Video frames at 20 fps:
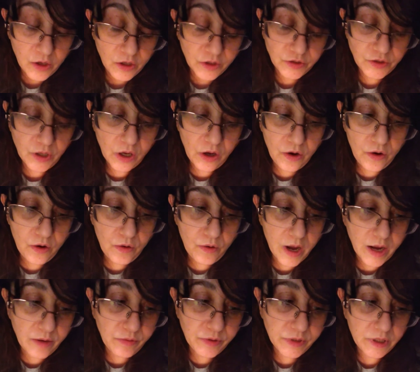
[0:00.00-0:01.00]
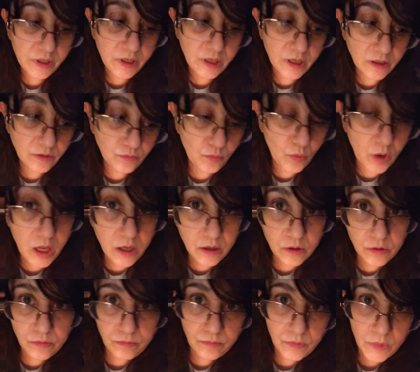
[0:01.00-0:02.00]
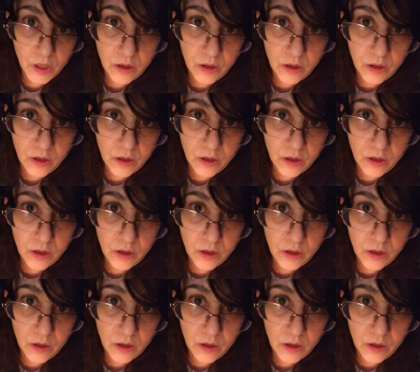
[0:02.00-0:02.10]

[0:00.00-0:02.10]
So I was thinking, well,